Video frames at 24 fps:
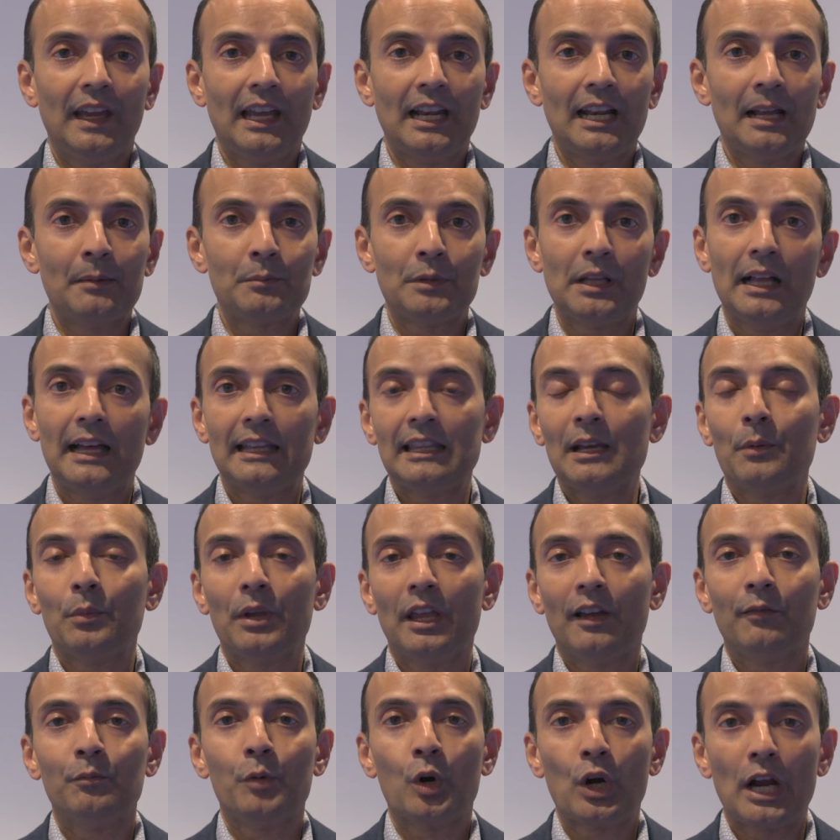and I'm glad that we
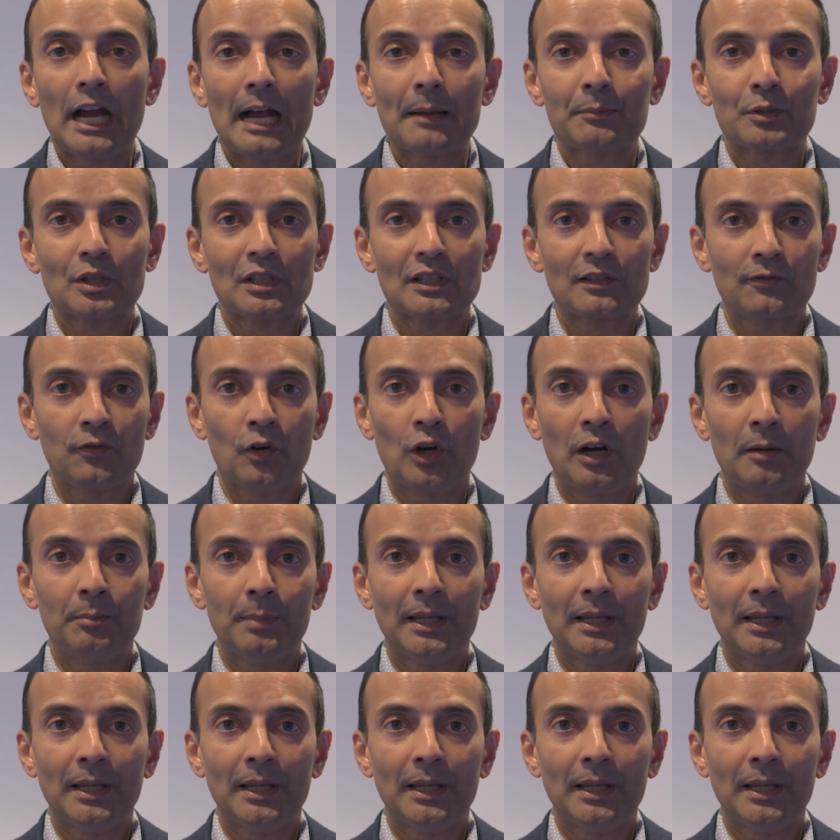have more options for our